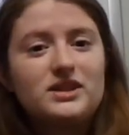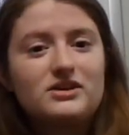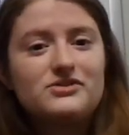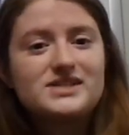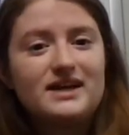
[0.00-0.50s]
with
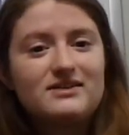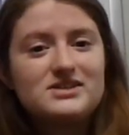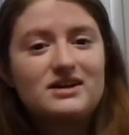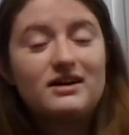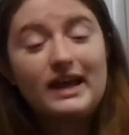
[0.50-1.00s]
those and
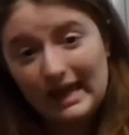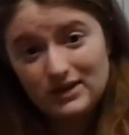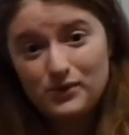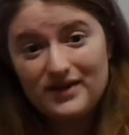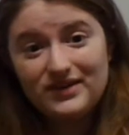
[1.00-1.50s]
our song
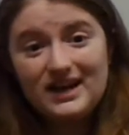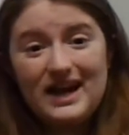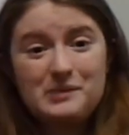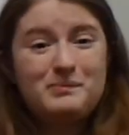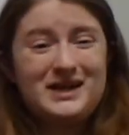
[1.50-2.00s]
Que
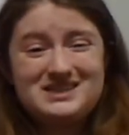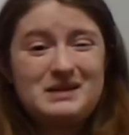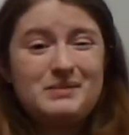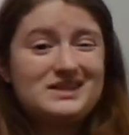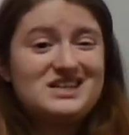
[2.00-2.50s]
Llueva and
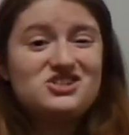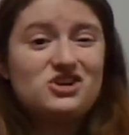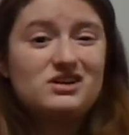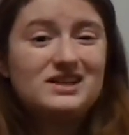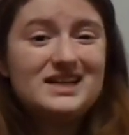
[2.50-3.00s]
Bate Bate
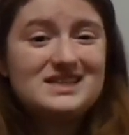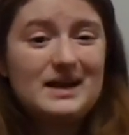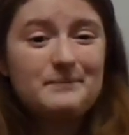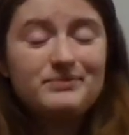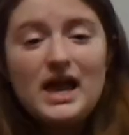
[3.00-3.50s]
Chocolate.